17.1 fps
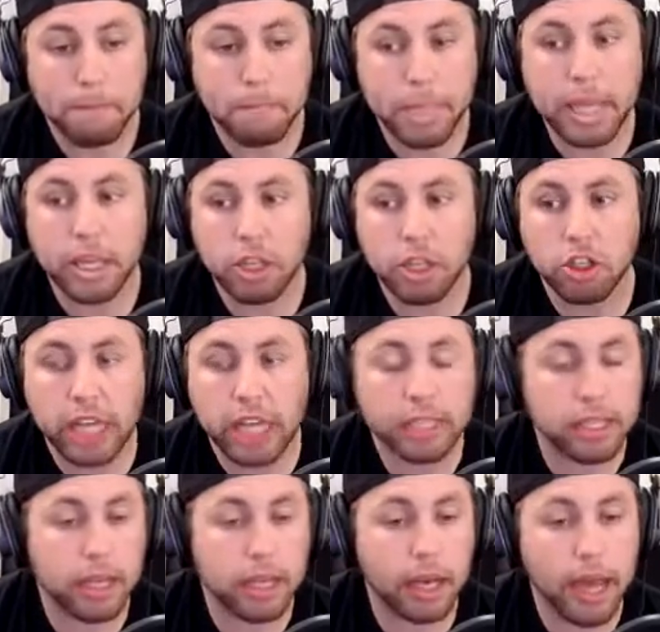beat
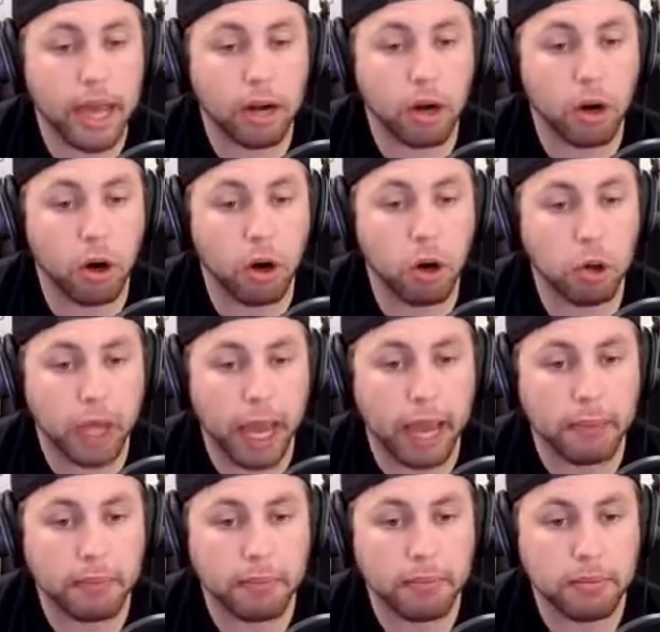Jessica at her own
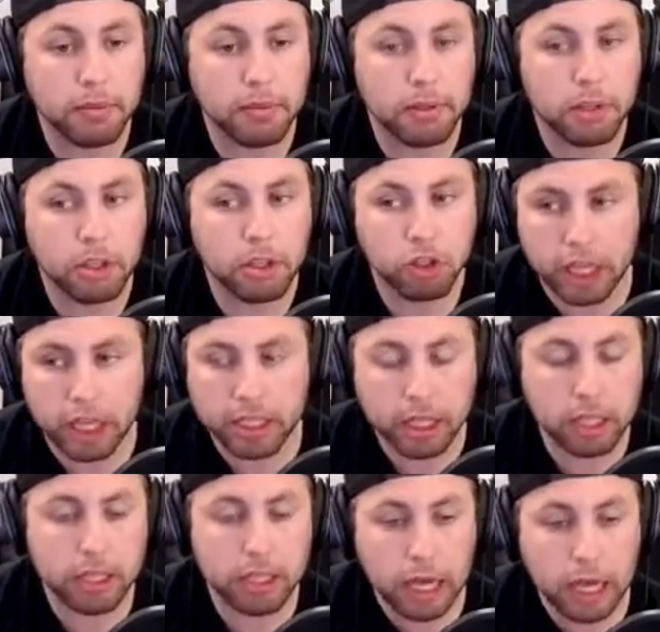game.
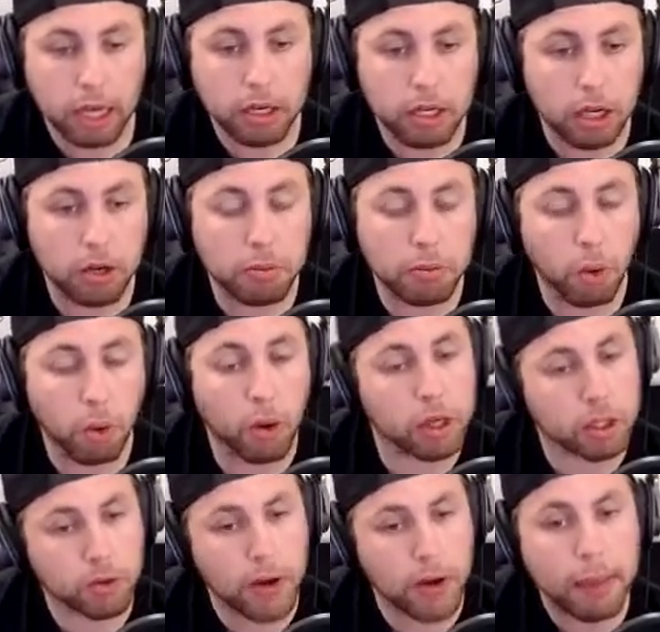Jessica's kind of known more
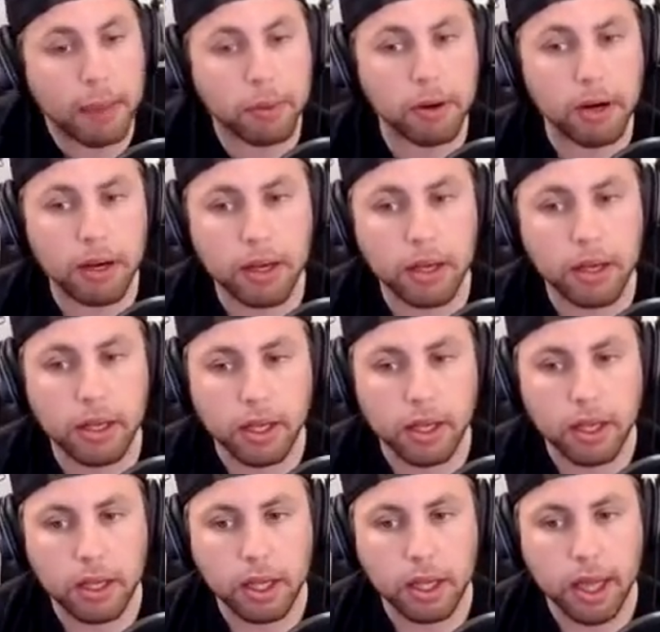as a grappler,
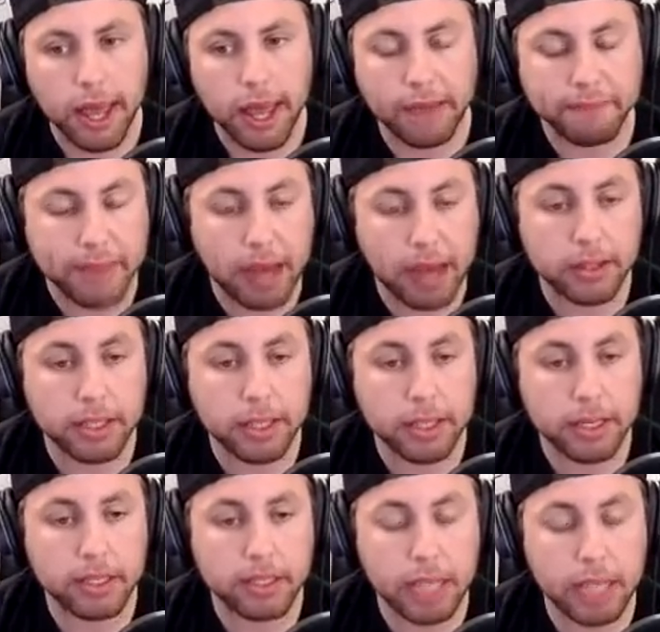and
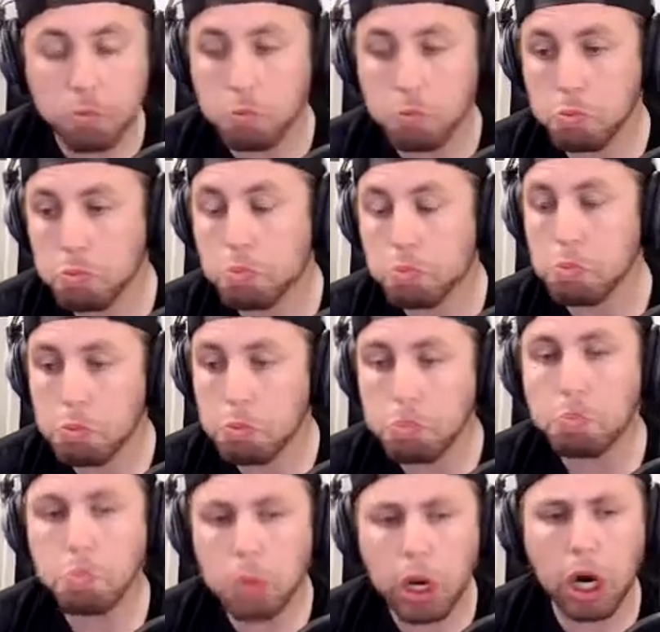Valentino said,
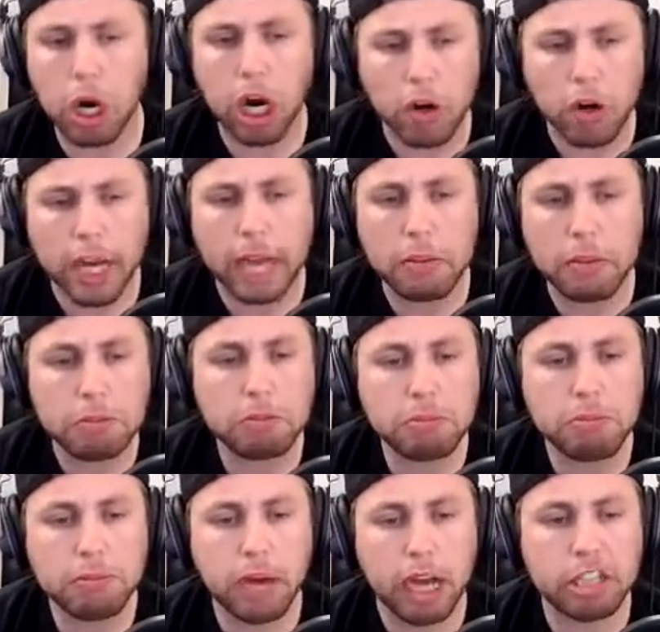okay,
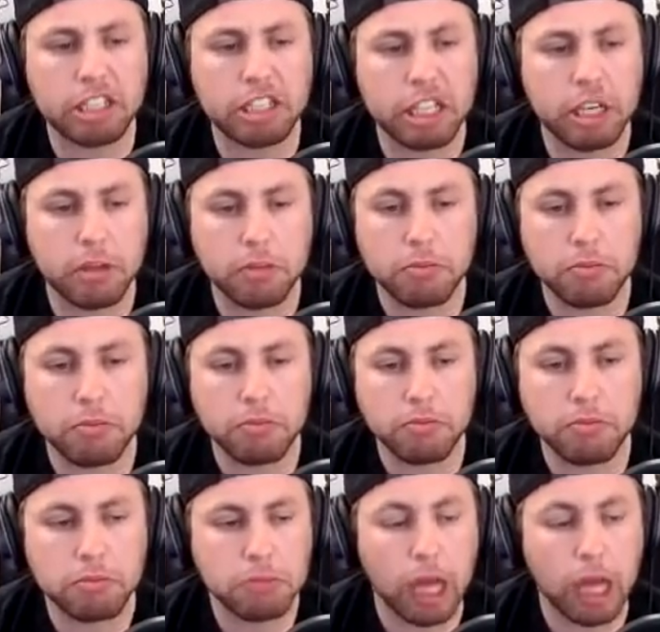I see you.
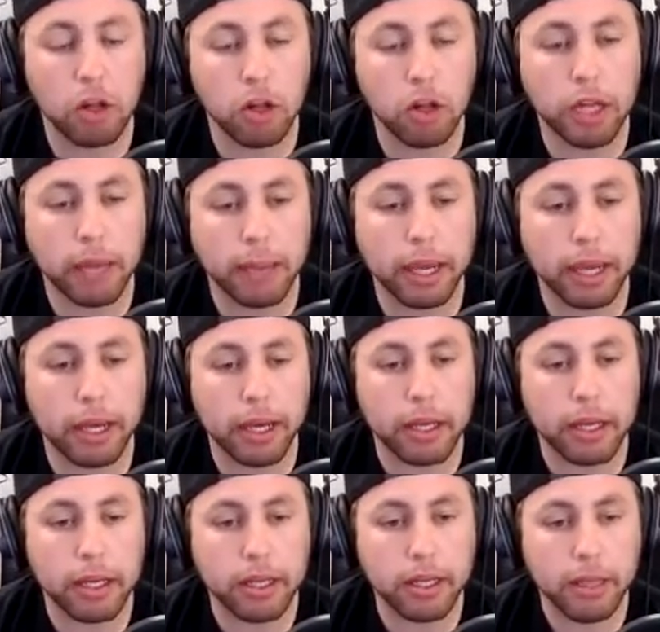Not only am I going
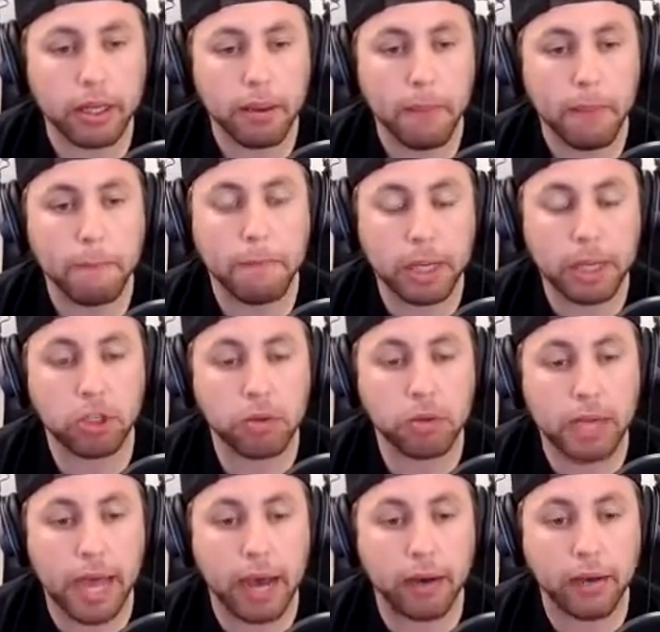to beat
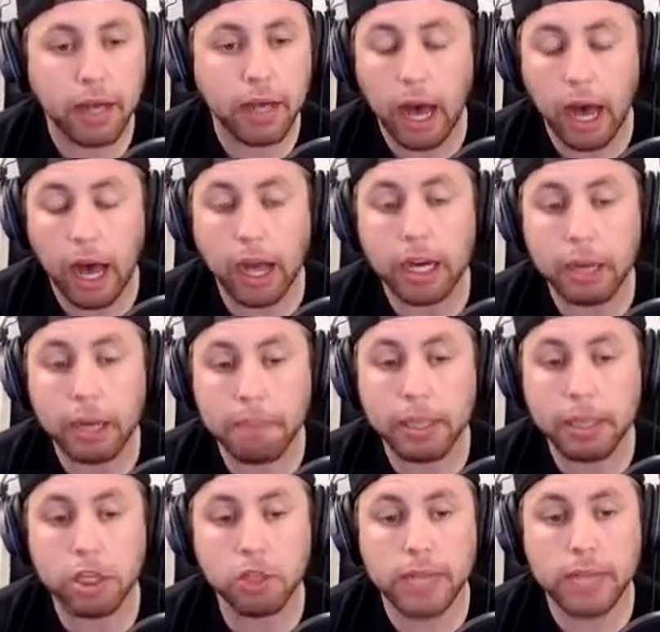you down, I'm going to
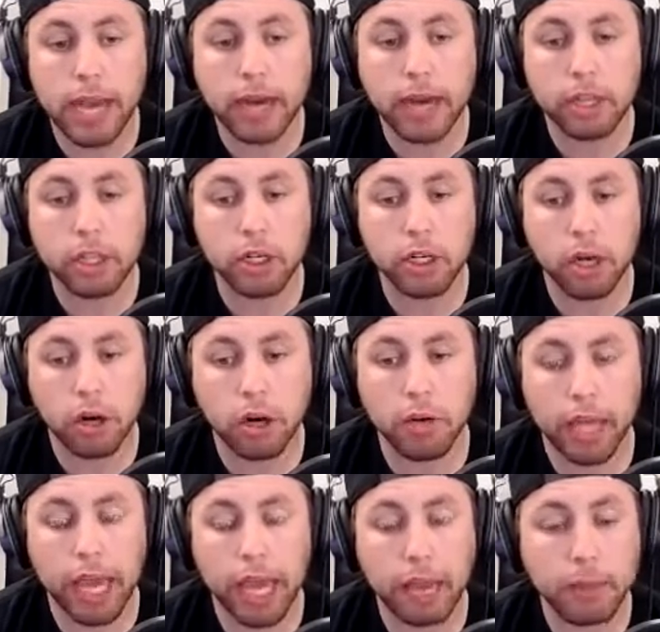beat you down at your
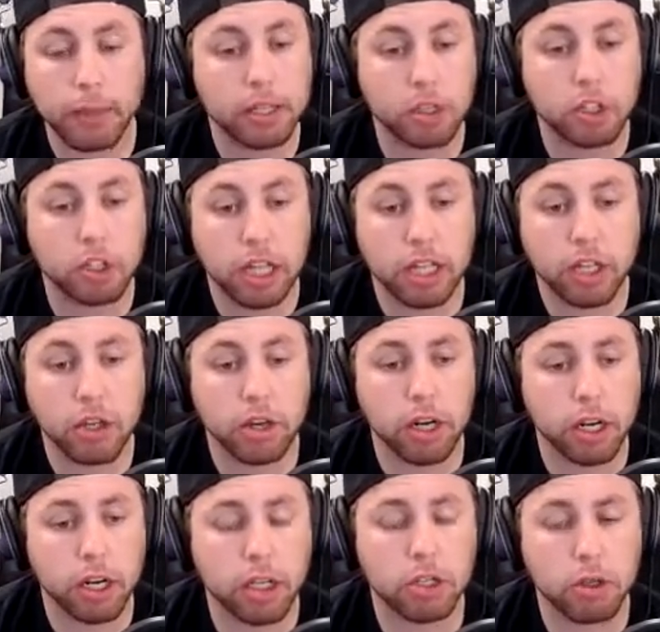own game, and there's nothing you're
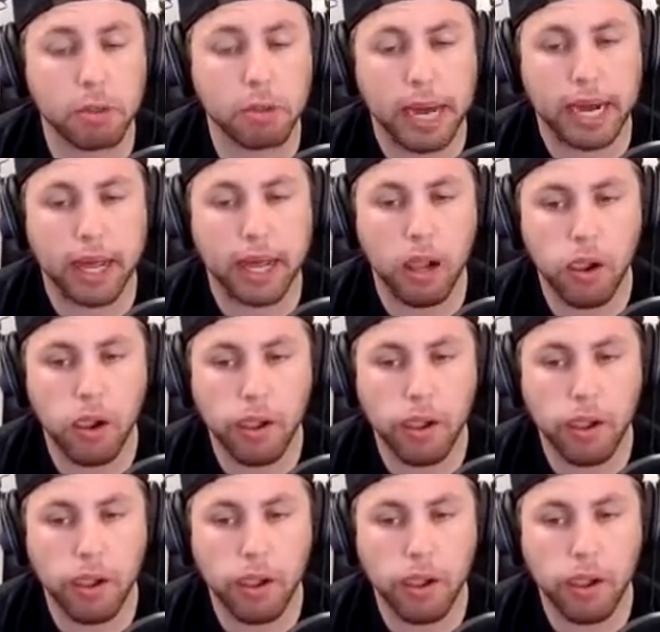going to do about it.